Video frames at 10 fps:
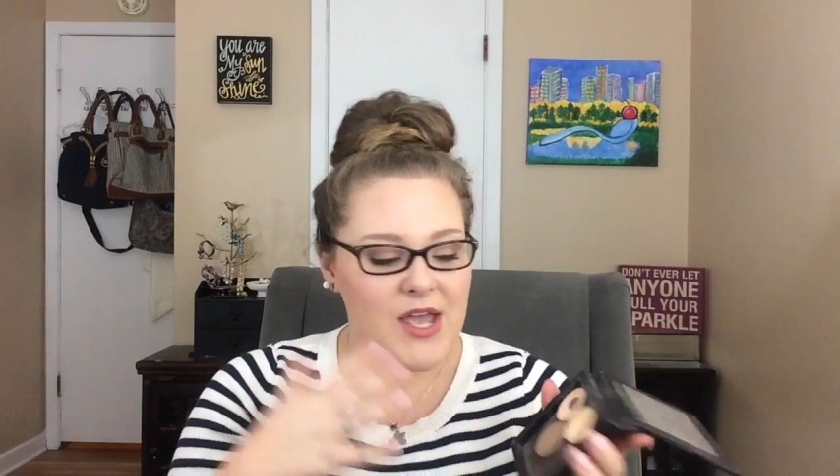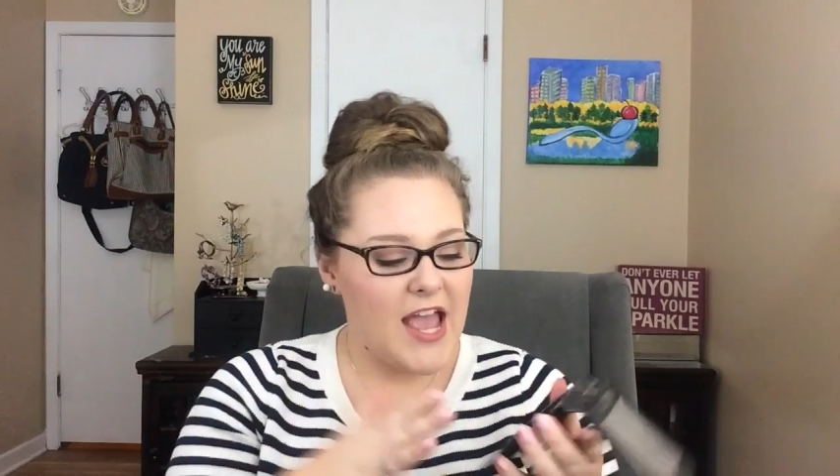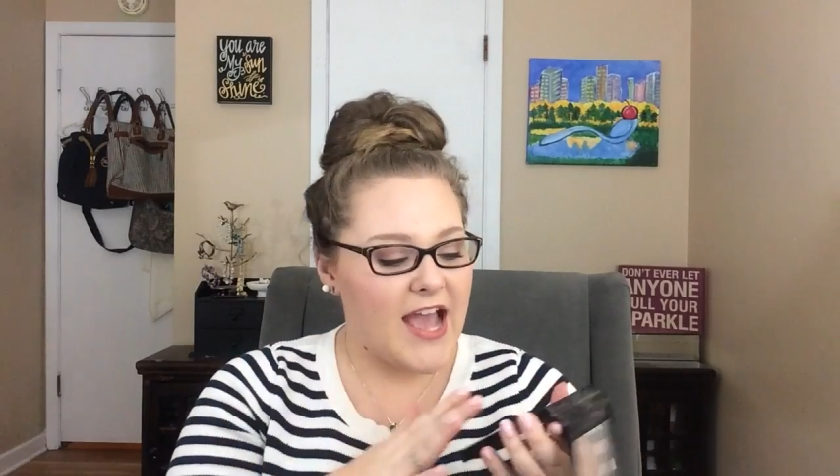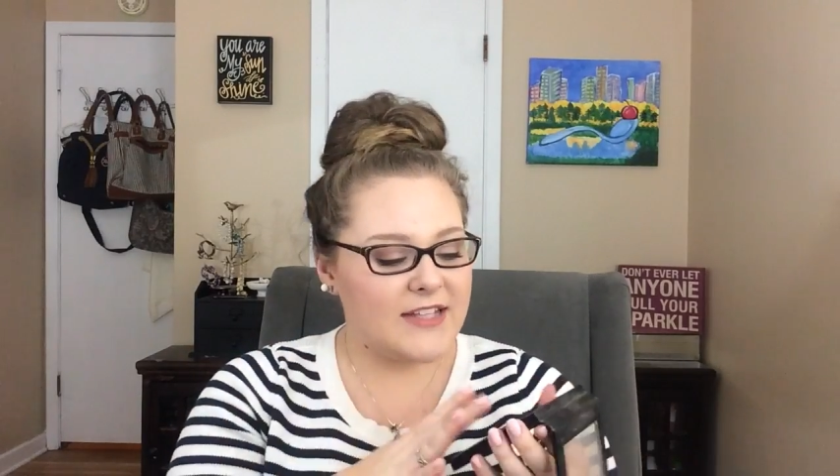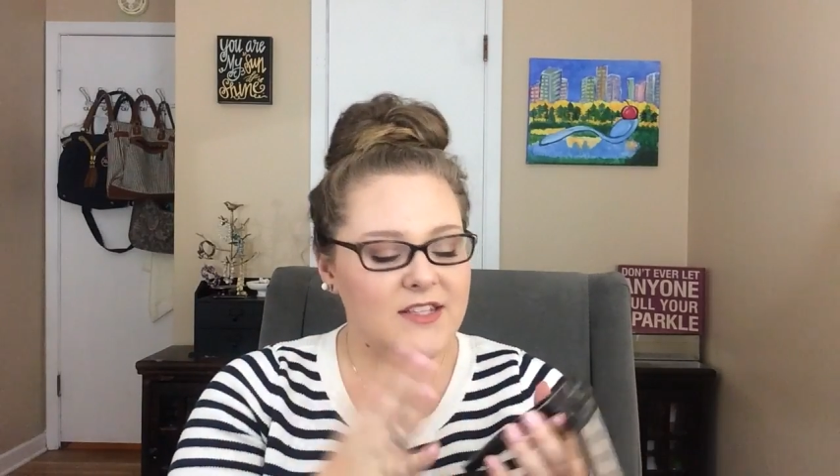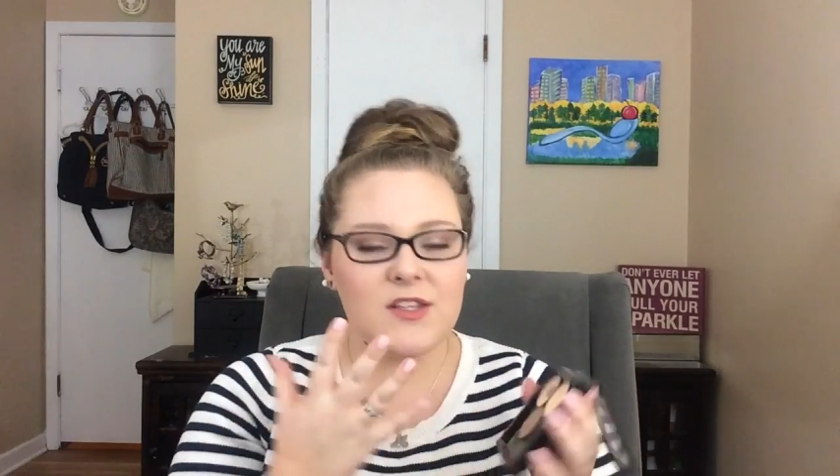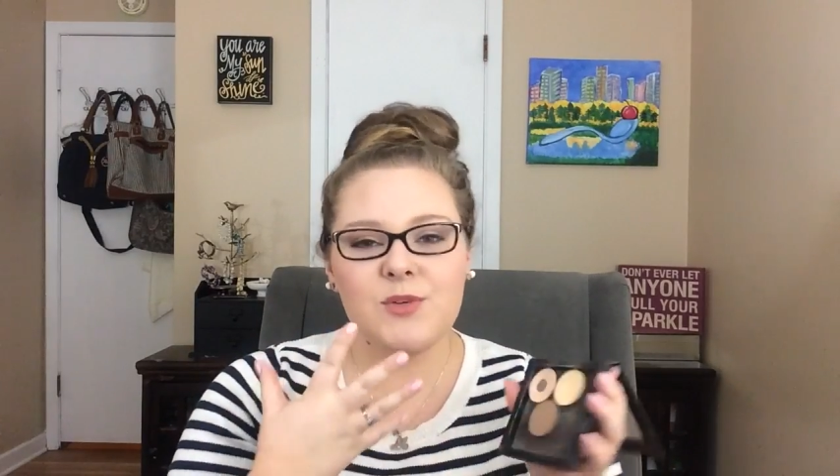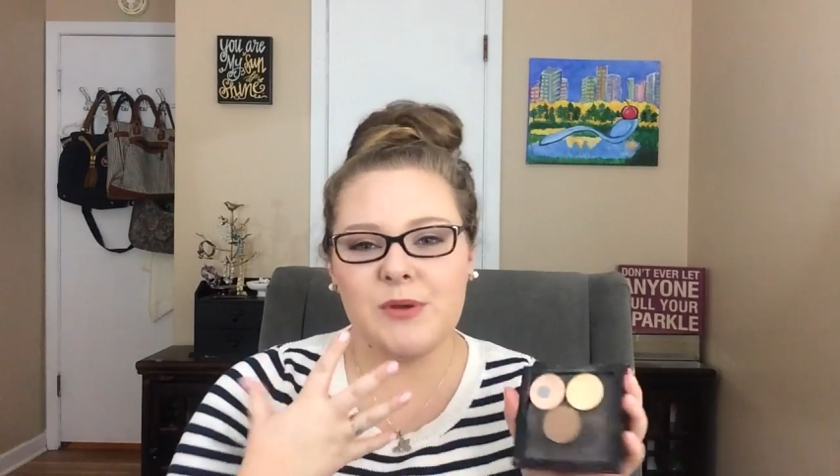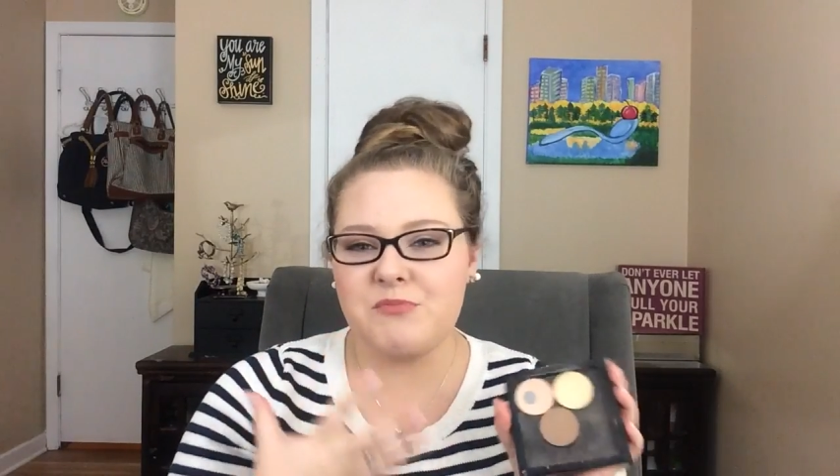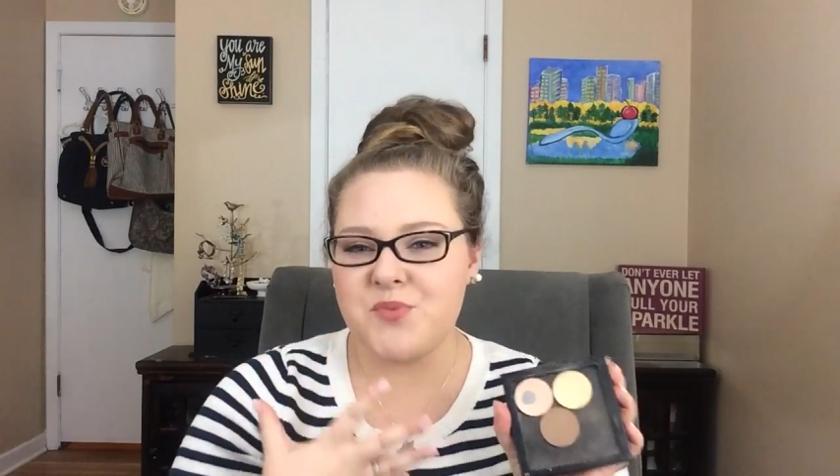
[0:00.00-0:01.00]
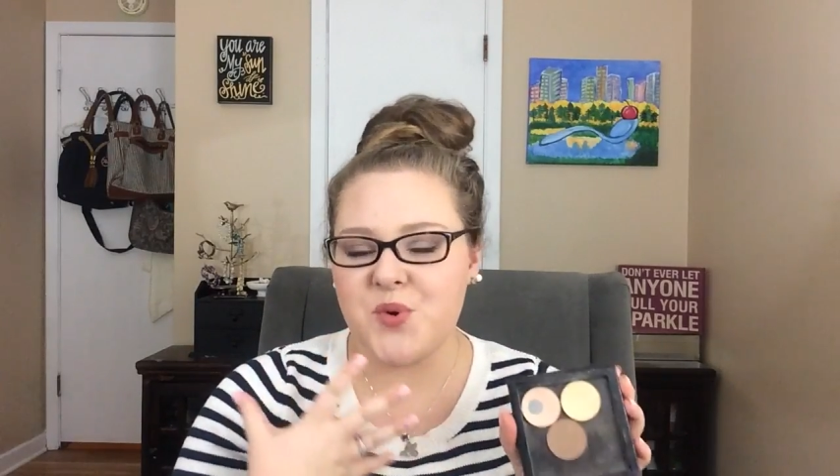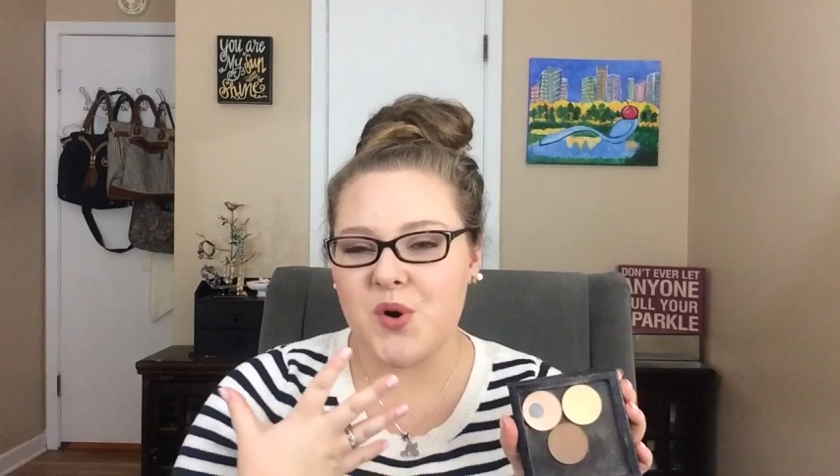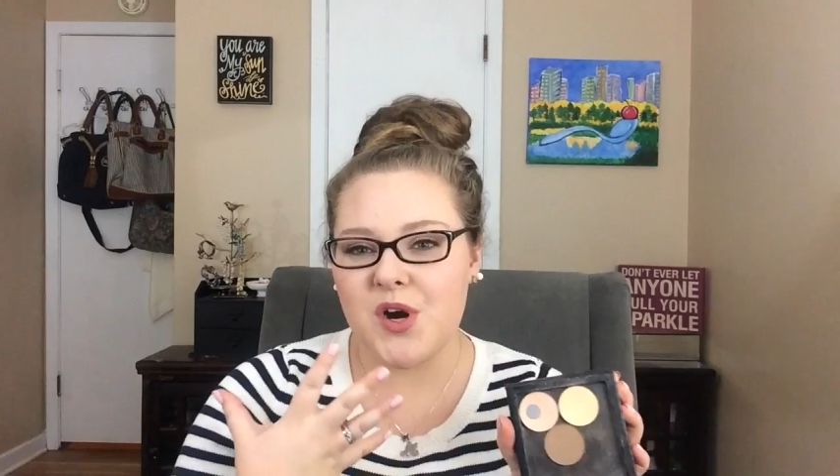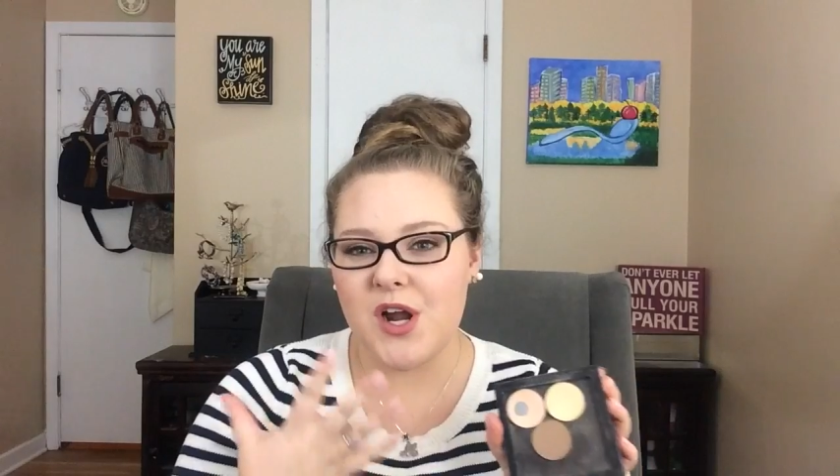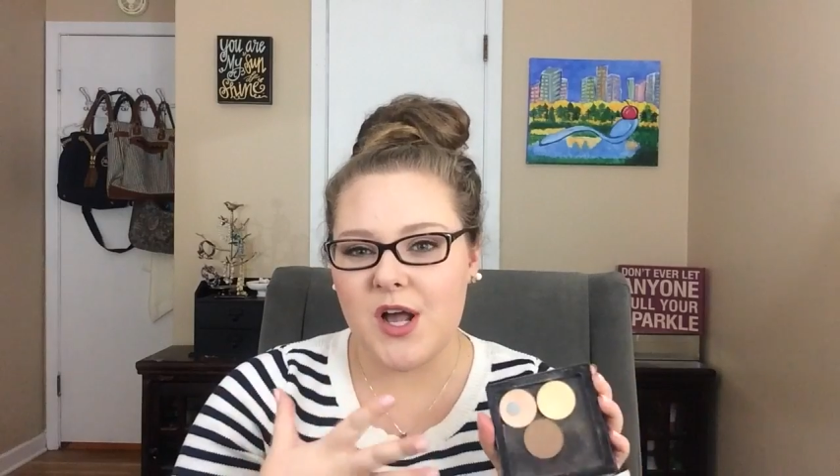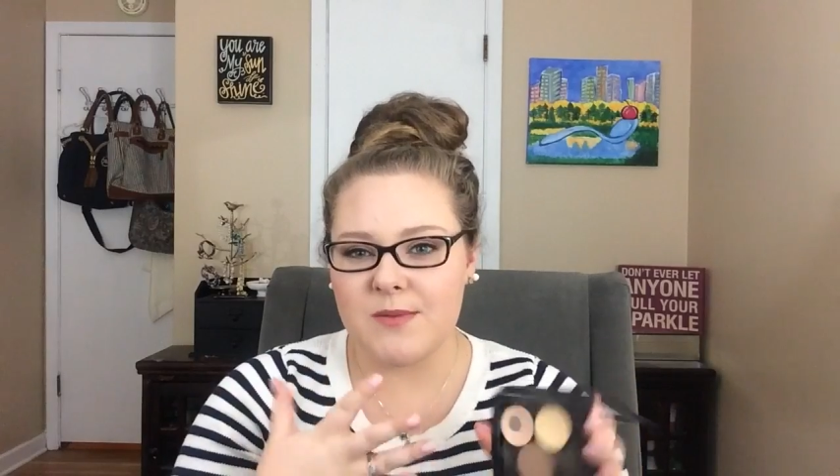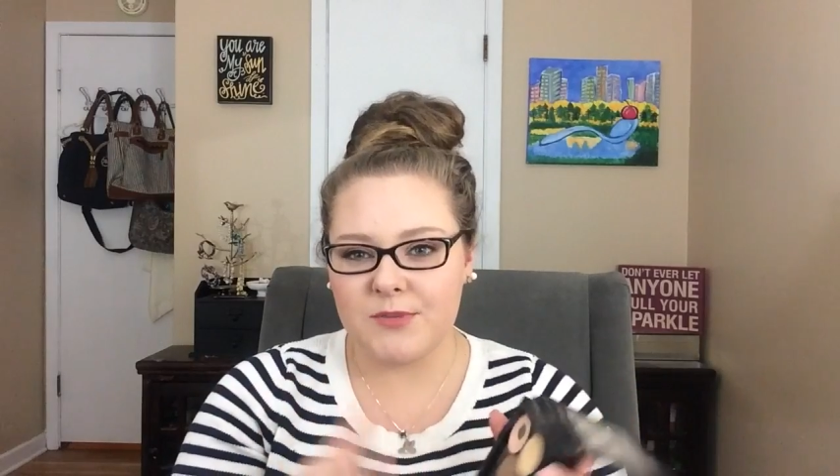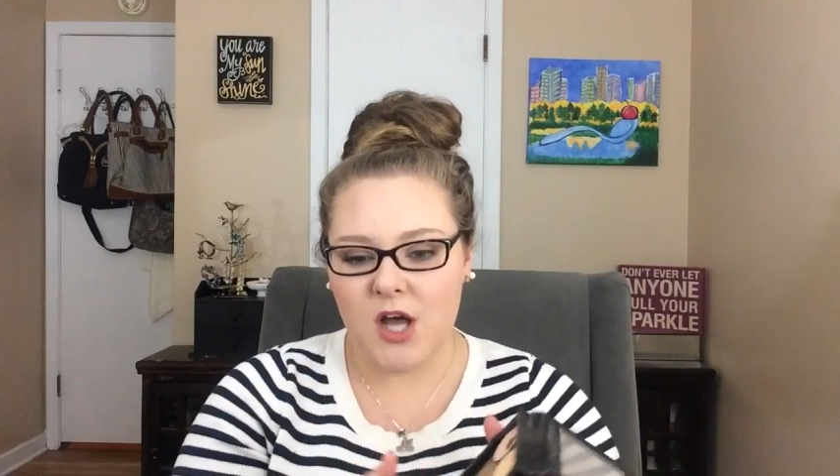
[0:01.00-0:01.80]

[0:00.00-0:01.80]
adds a little bit more um,